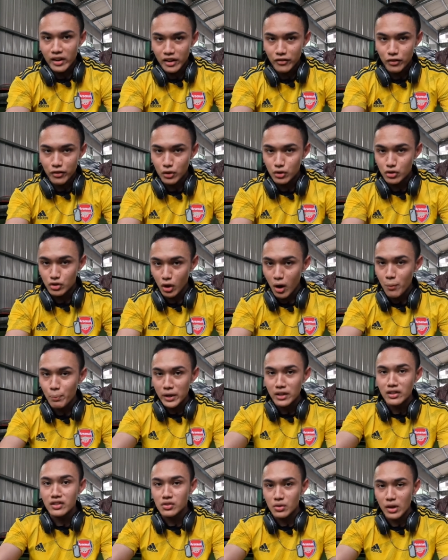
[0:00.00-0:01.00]
If you're
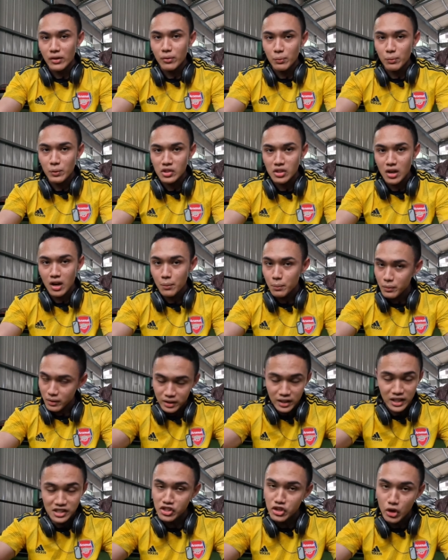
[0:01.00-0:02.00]
dropping straight from the top,
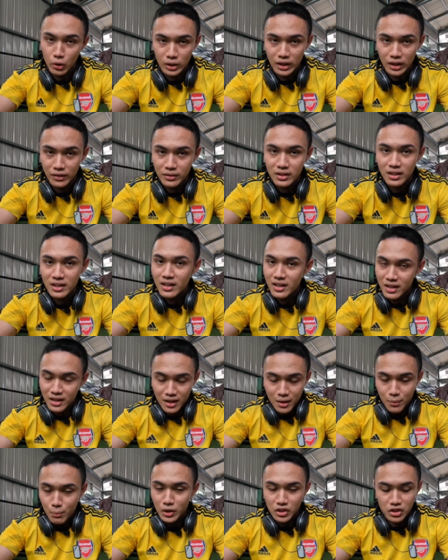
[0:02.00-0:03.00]
that's a no lift.
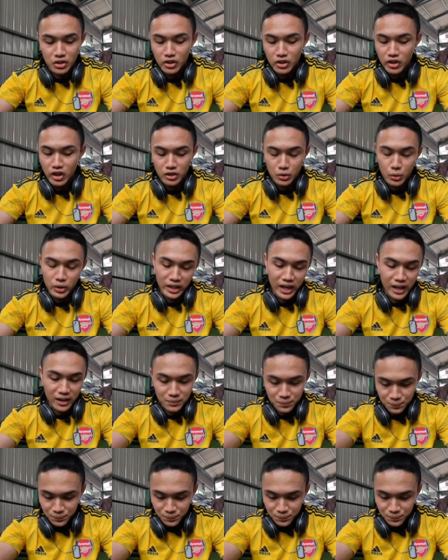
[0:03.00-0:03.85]
Make sure you're not doing that.